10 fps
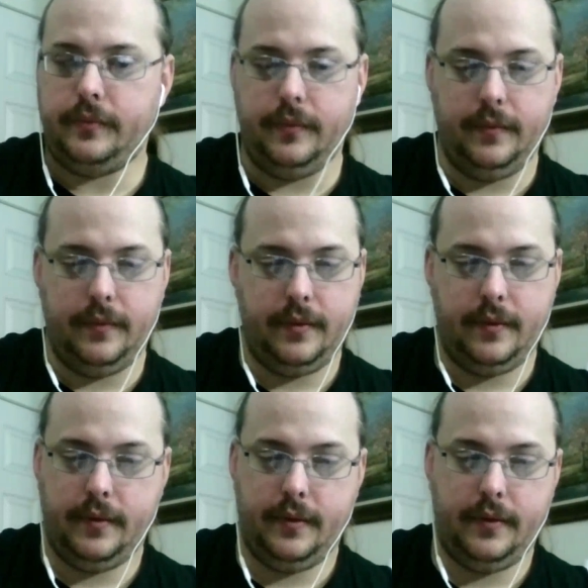
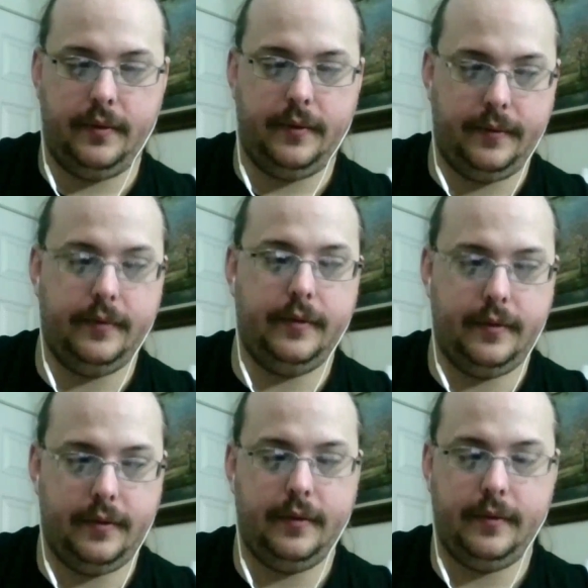
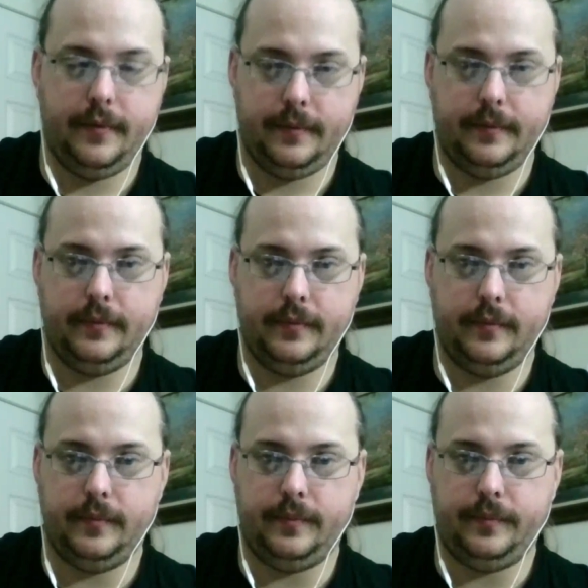
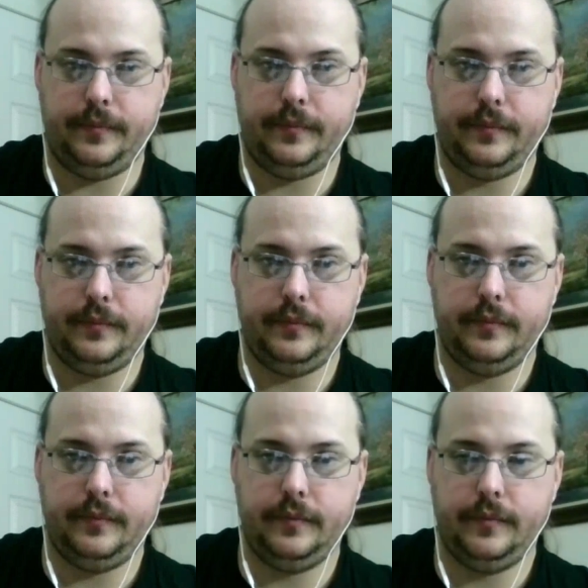
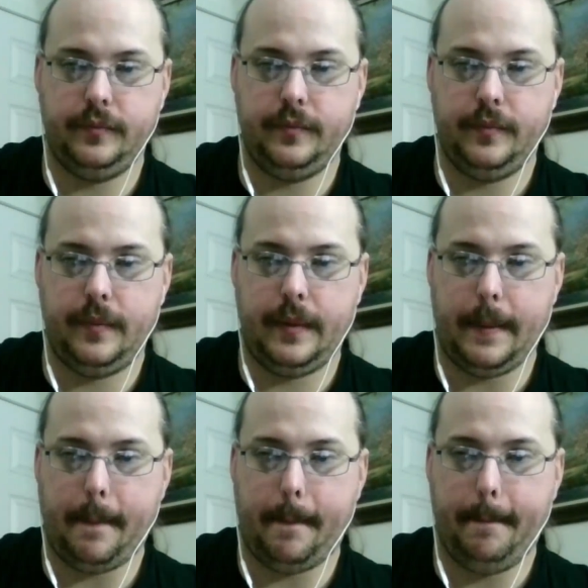
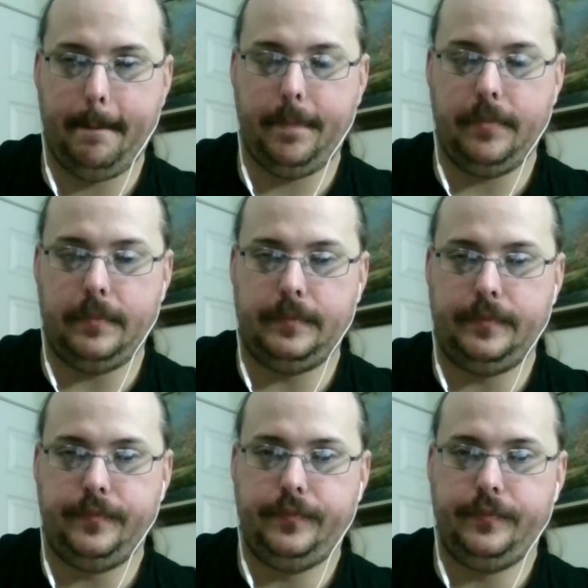
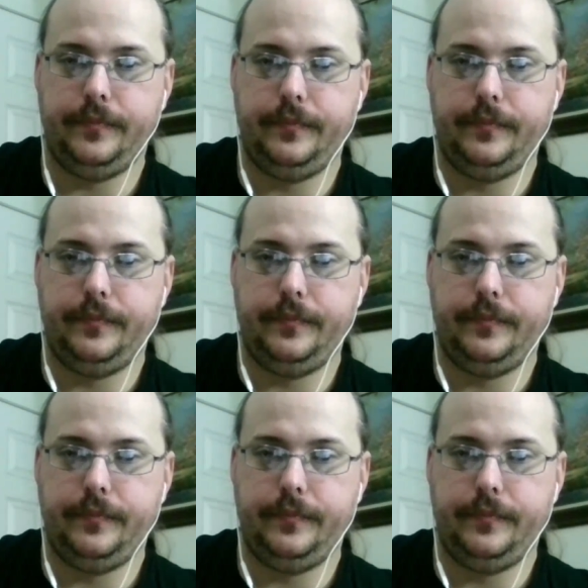The person shown says nothing.